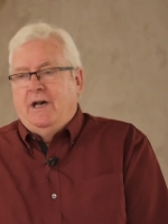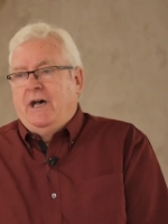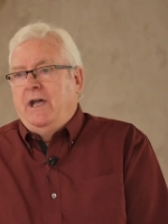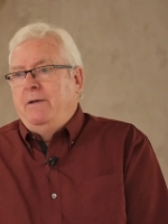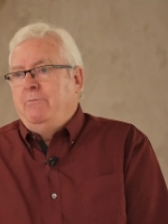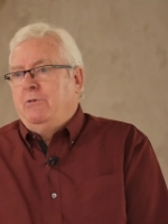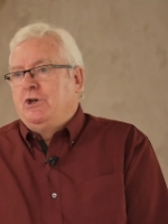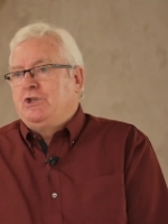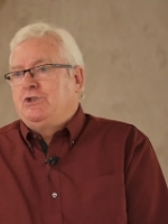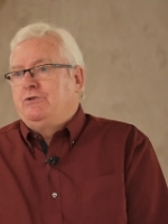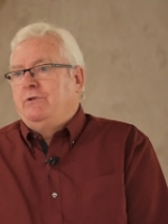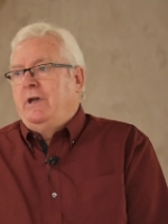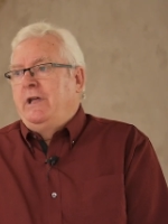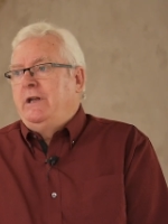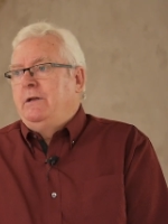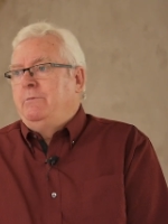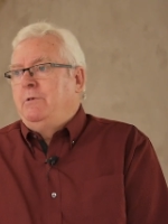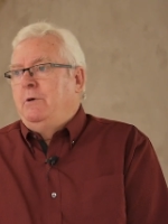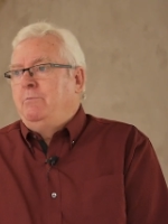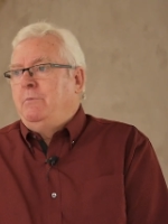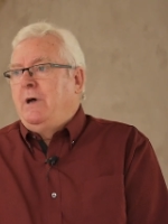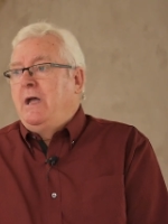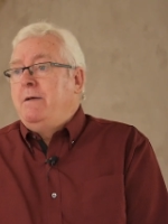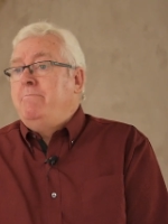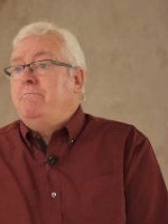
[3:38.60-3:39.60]
I must write
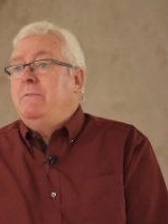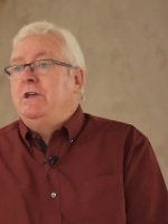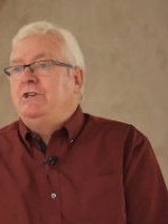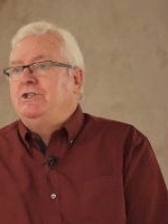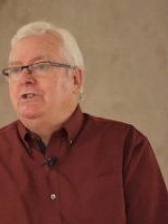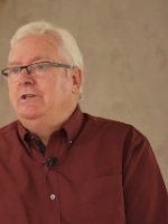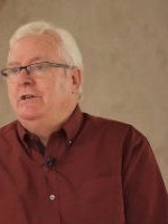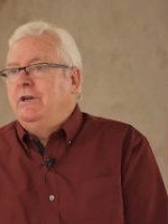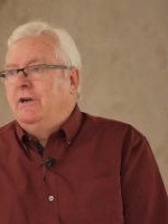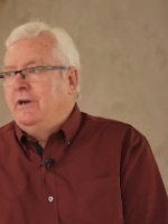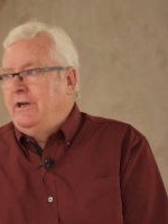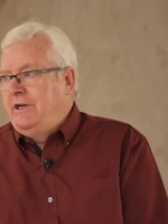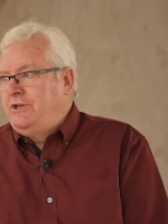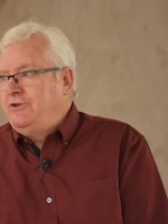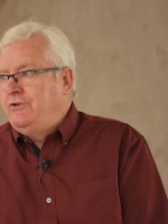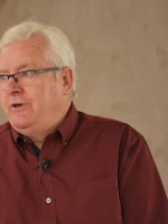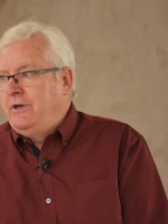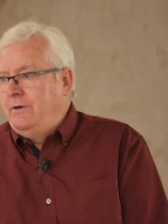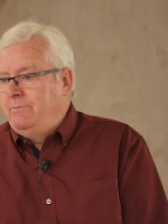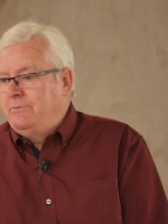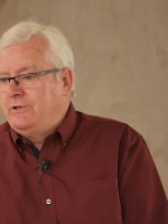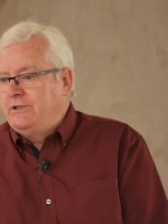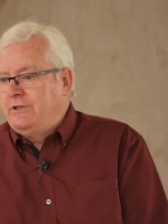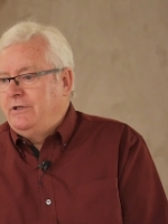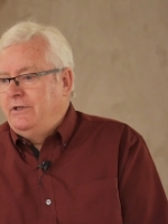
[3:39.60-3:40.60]
about my missionary
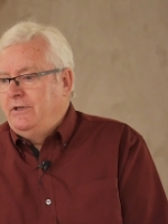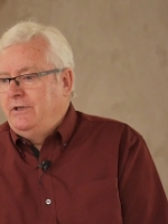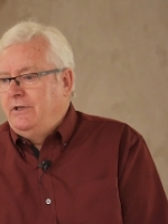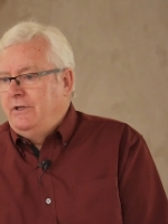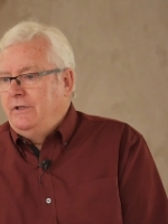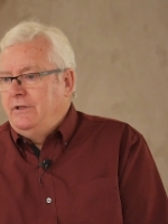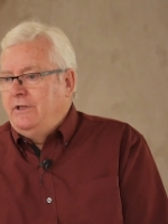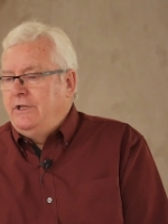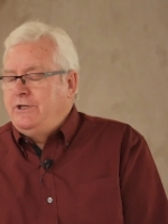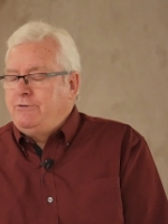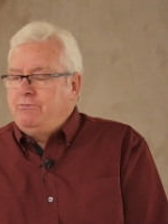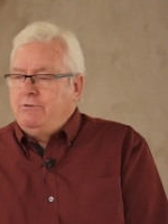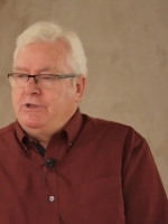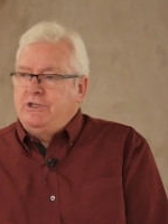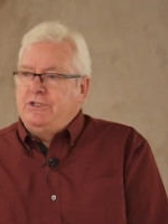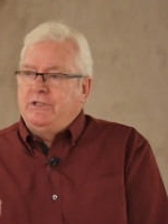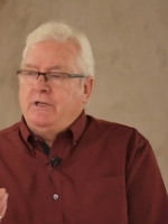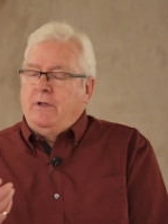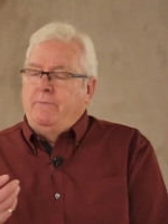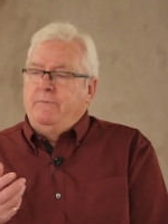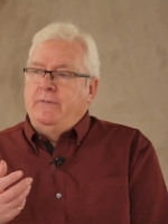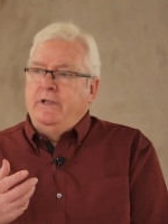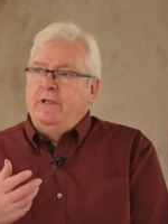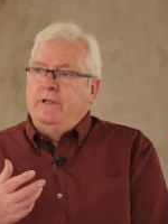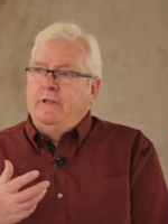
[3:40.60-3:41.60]
trips. This was
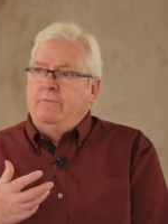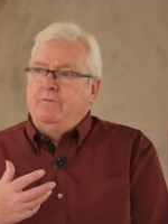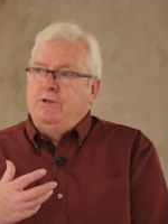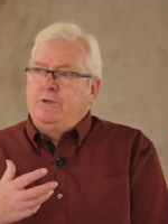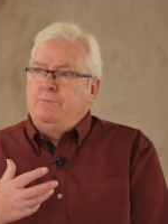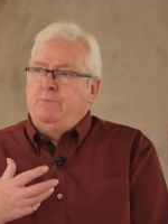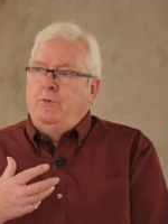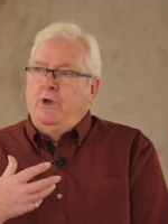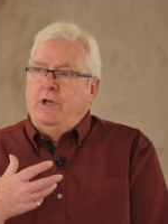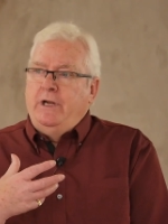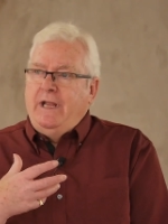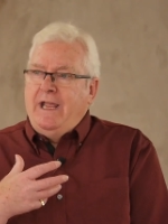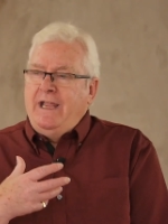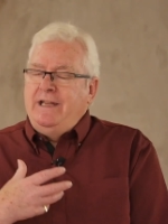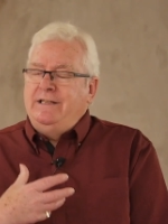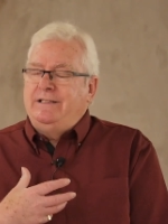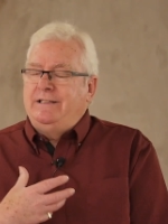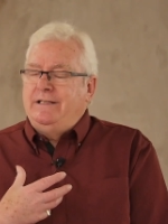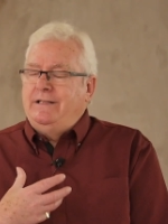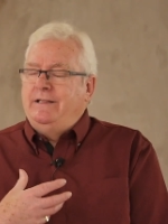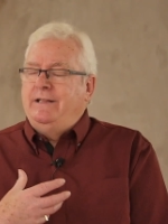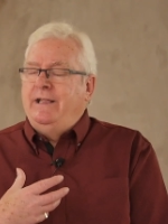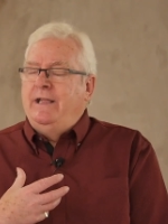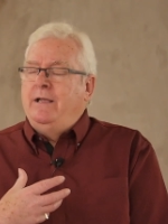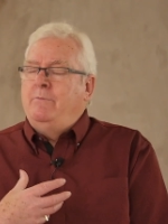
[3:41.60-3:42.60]
something that was put
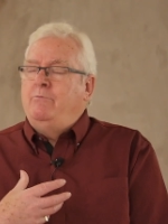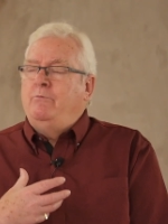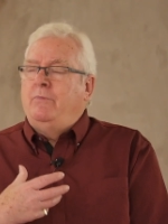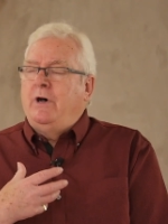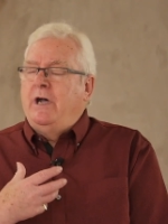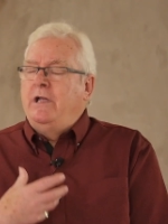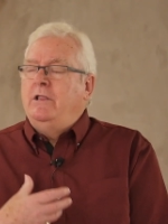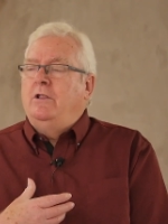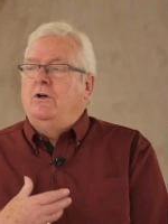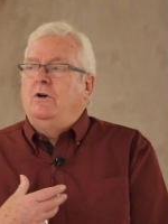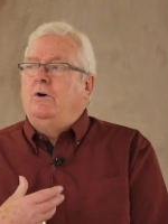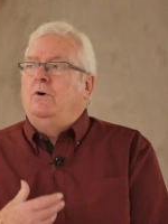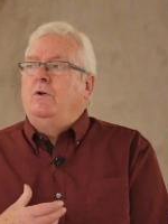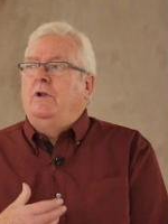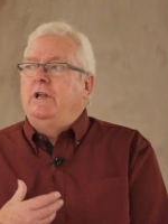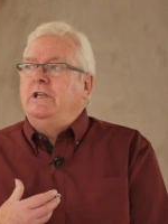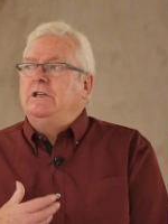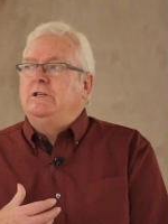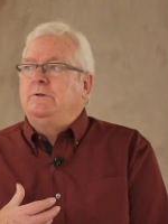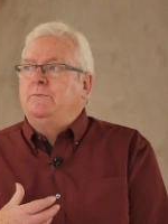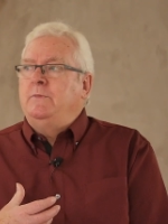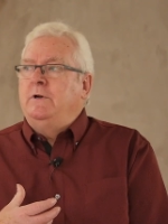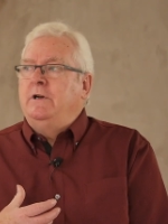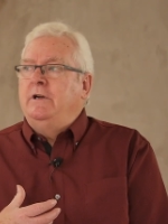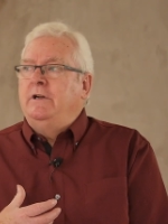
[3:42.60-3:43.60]
into them by the Holy
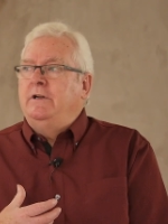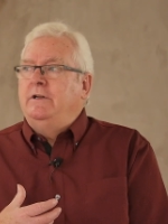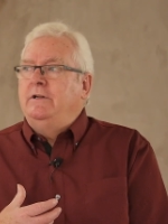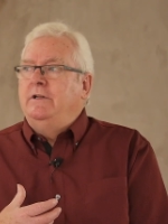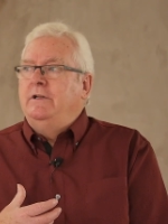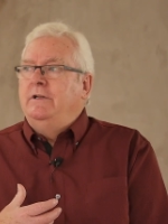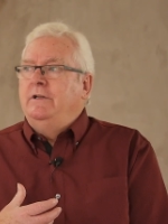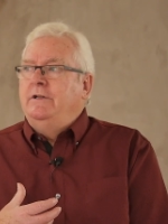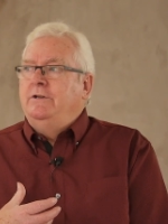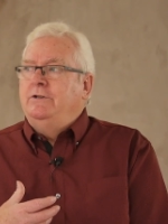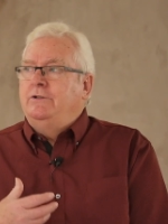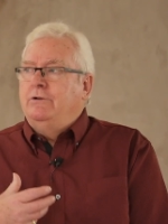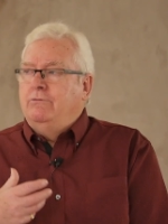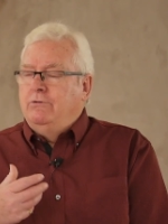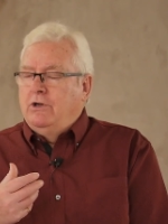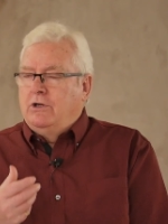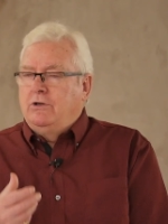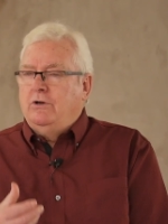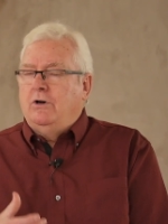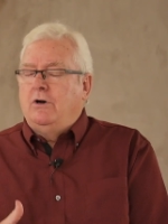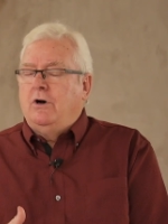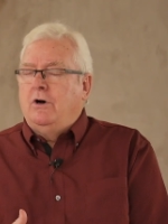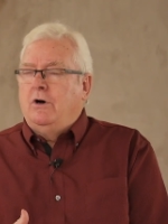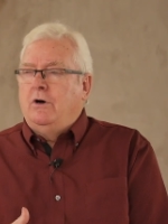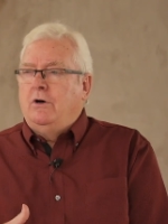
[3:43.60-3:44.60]
Spirit to
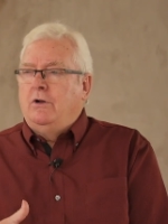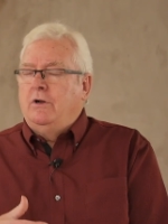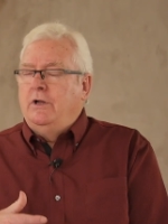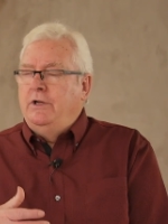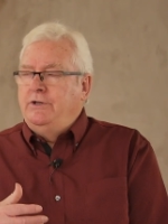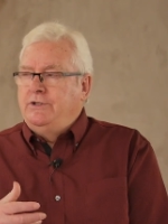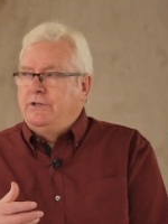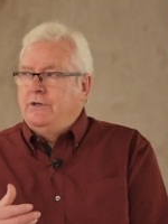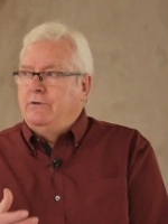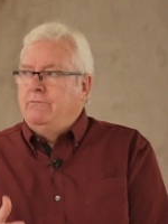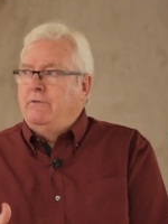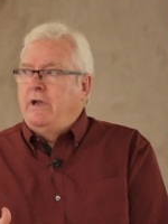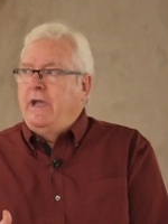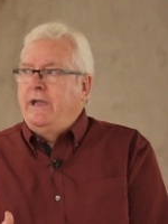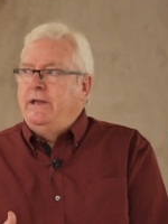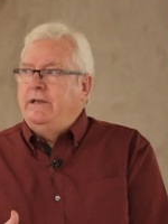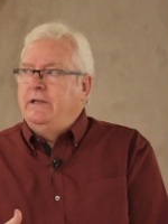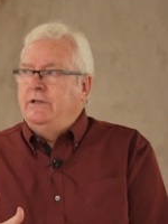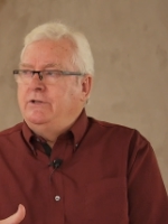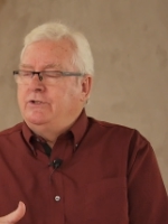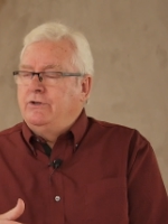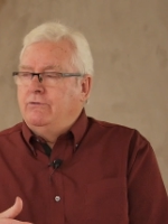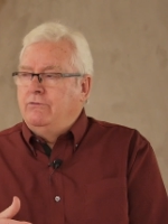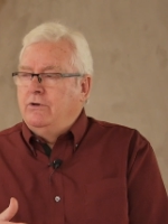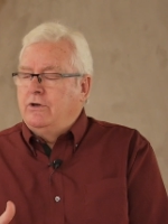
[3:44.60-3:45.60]
recall and to write
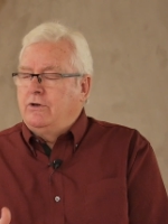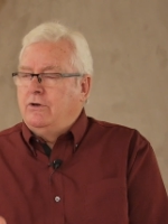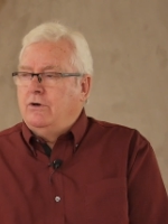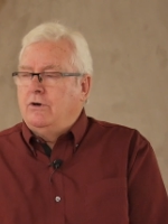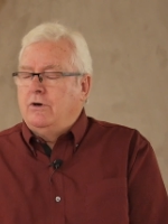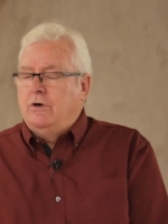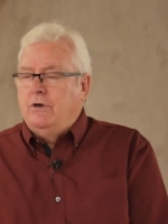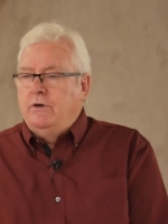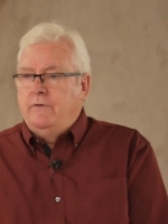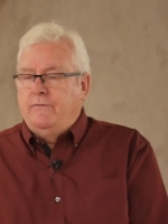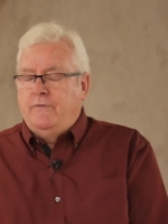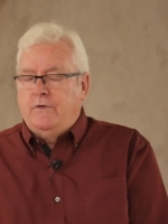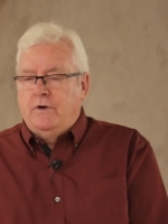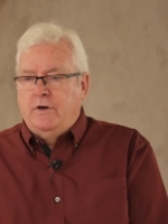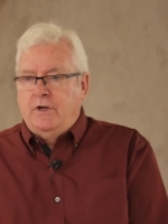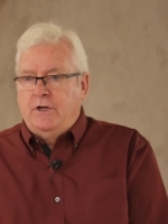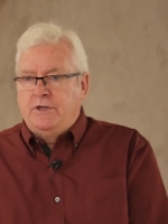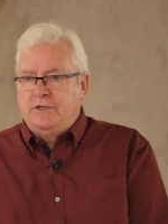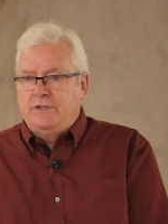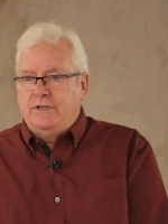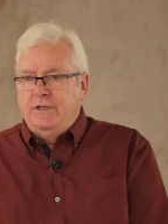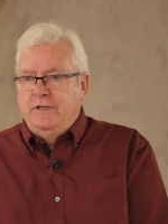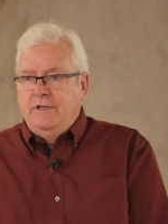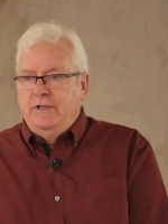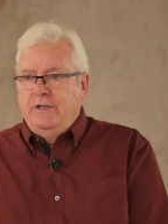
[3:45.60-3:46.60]
and to record for
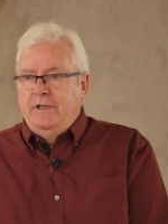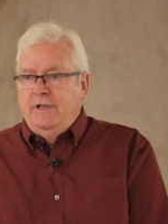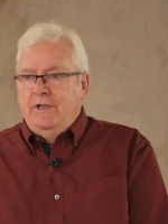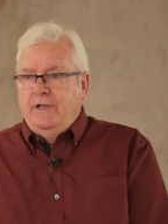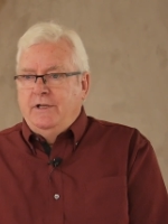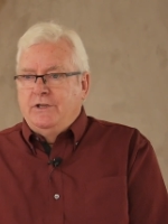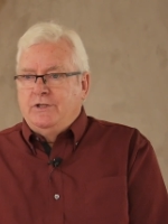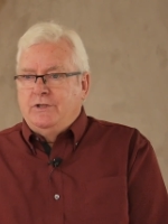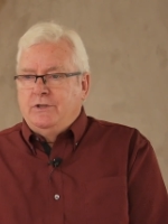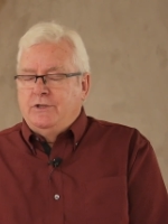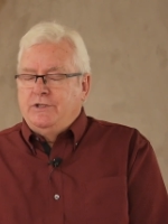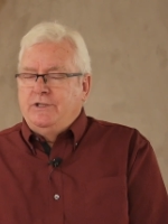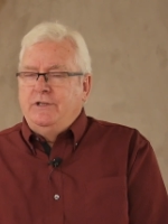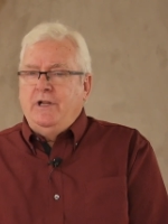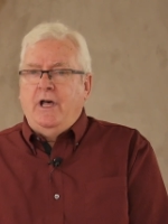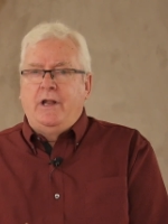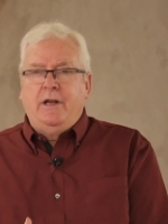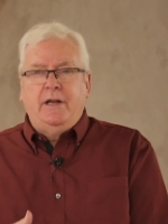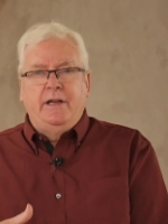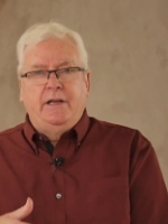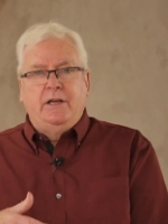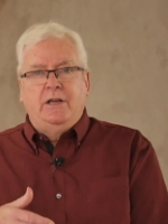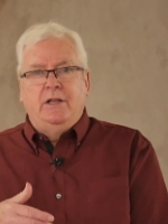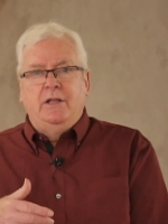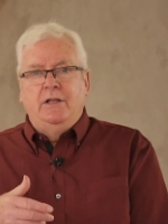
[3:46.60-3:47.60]
us. So it's
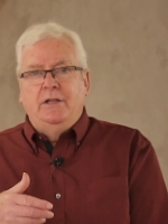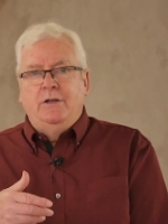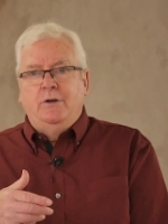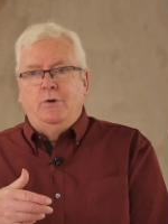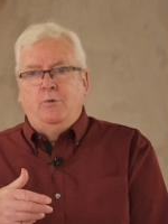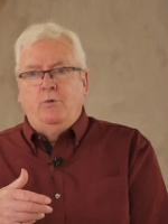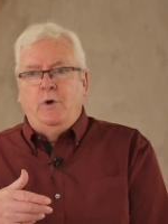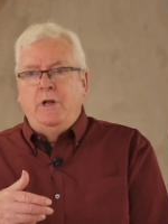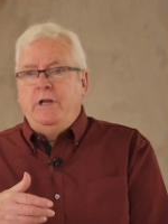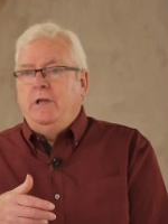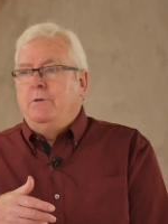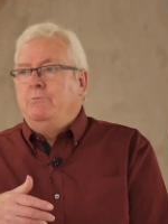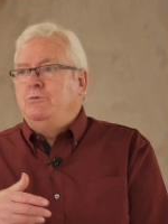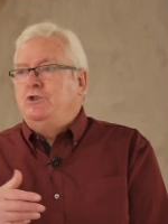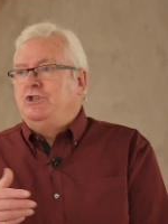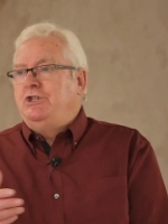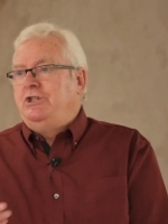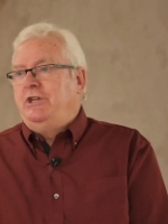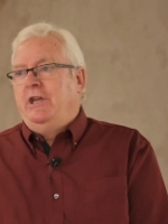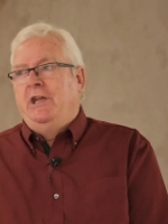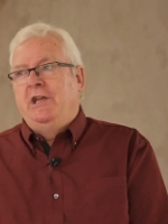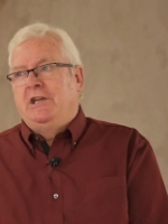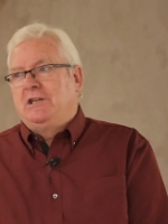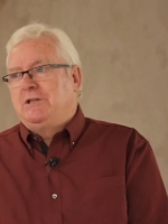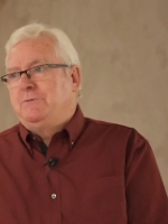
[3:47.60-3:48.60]
not like William
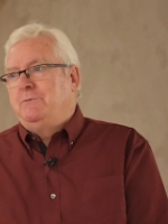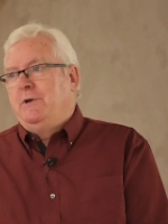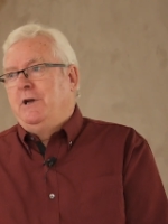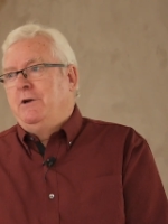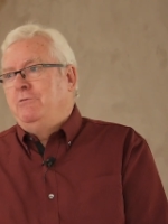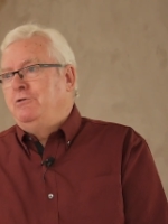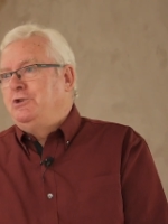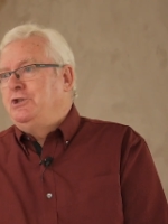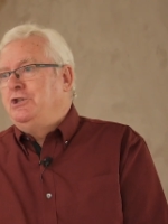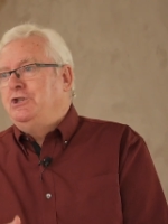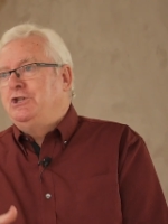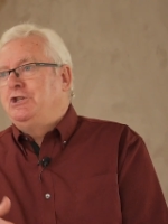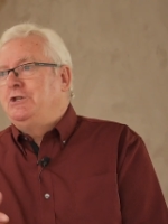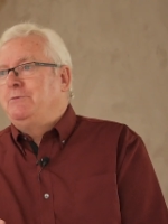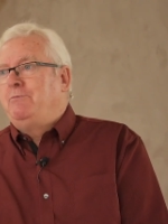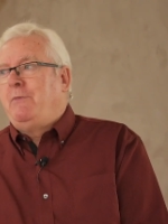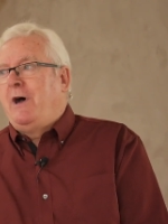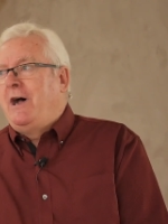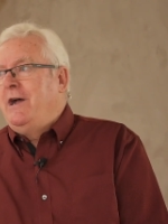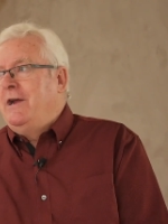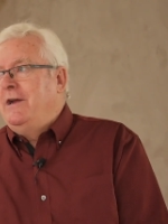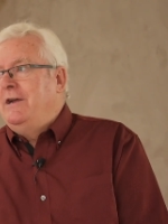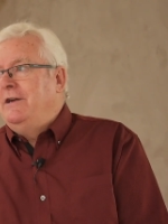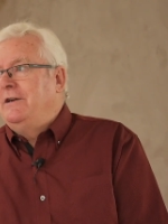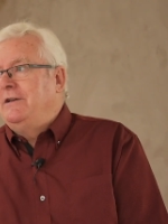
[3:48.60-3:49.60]
Shakespeare was
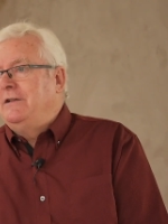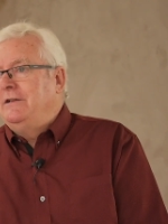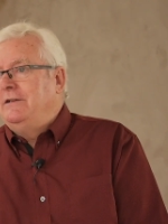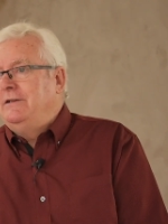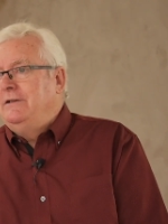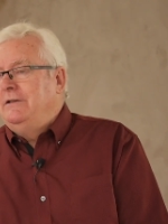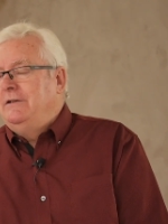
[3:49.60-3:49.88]
inspired.